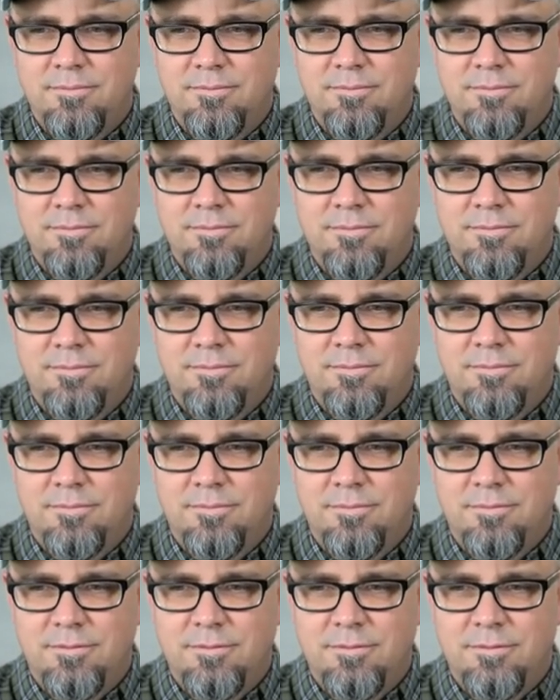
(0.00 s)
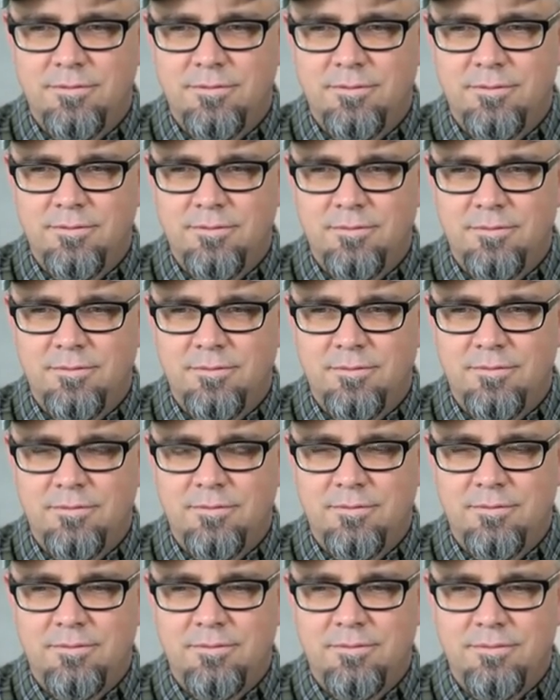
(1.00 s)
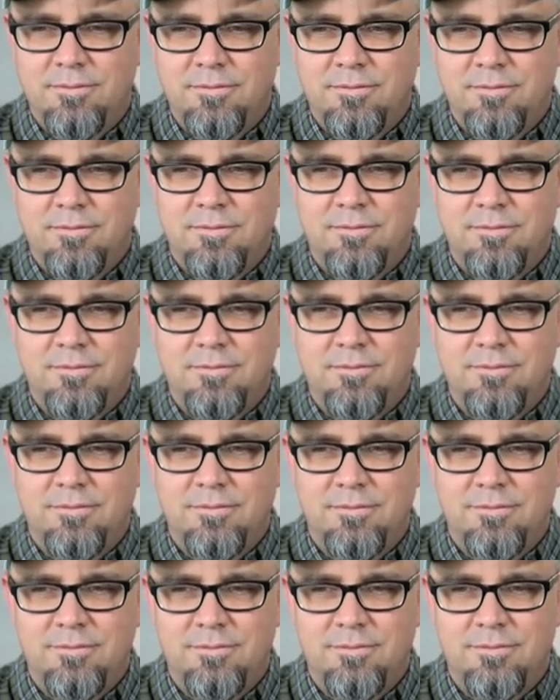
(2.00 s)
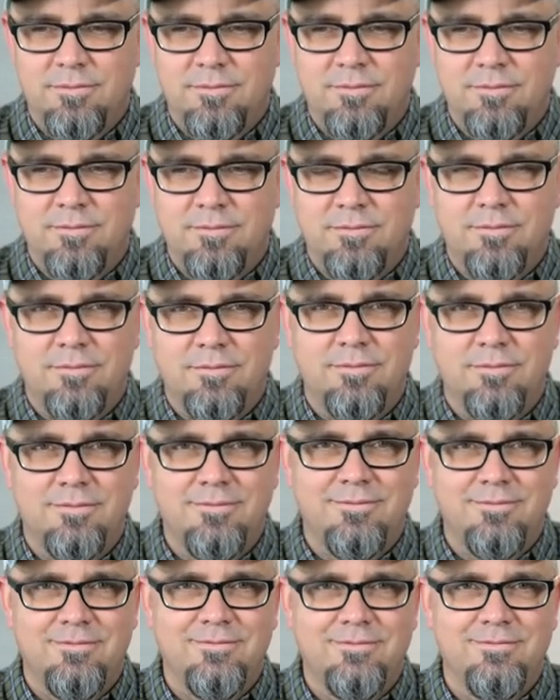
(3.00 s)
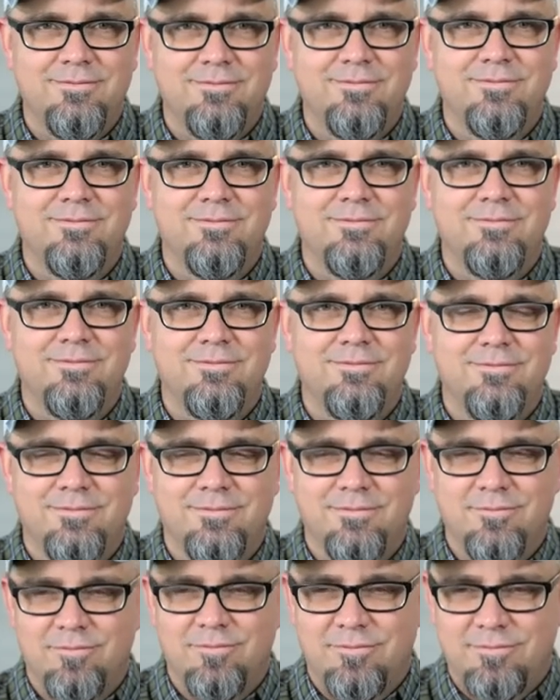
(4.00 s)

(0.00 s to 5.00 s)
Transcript: [no speech]